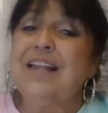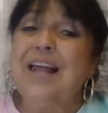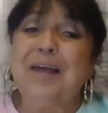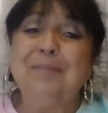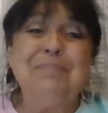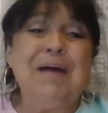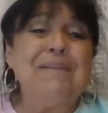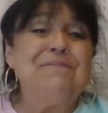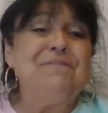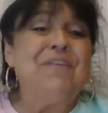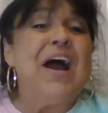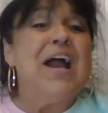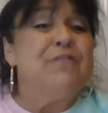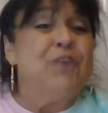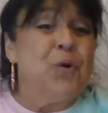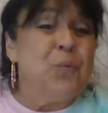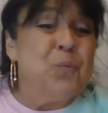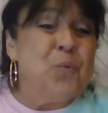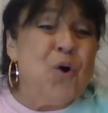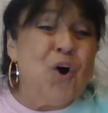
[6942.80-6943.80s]
my
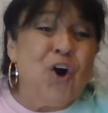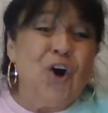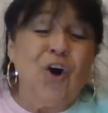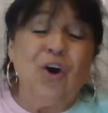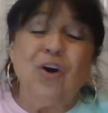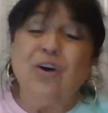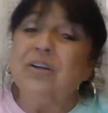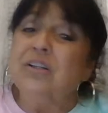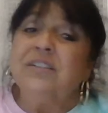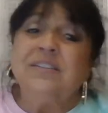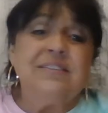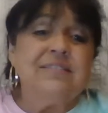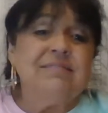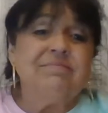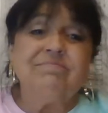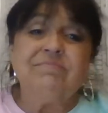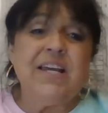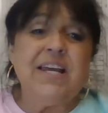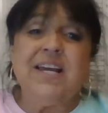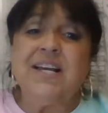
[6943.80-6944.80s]
favorite word
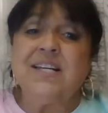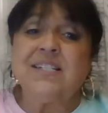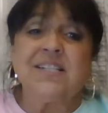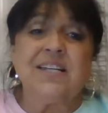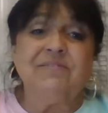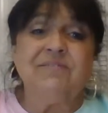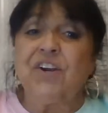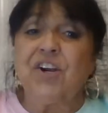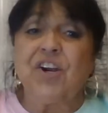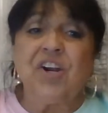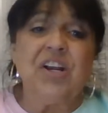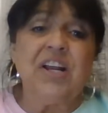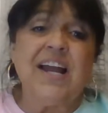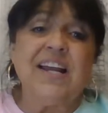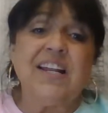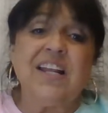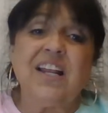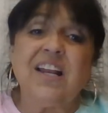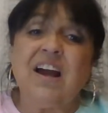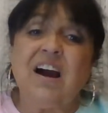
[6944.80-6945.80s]
isn't very
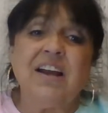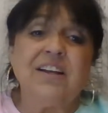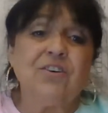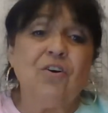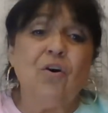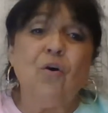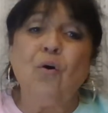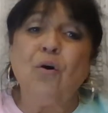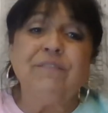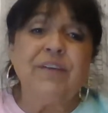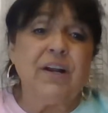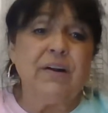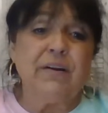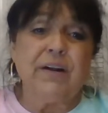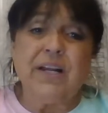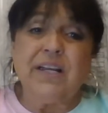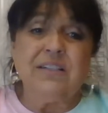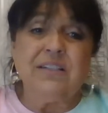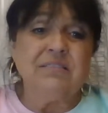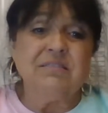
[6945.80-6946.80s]
ladylike or
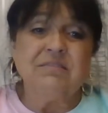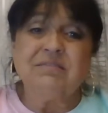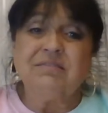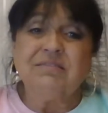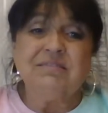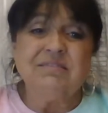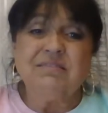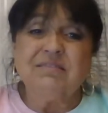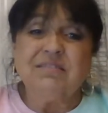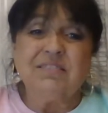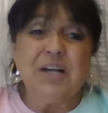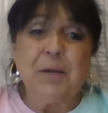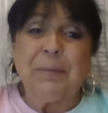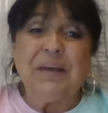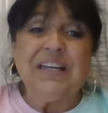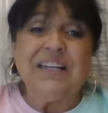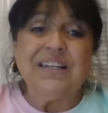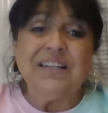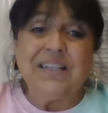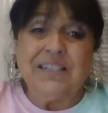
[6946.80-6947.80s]
very
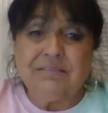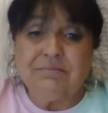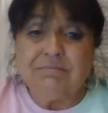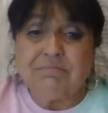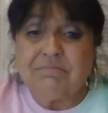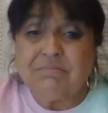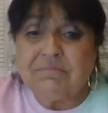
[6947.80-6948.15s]
appealing.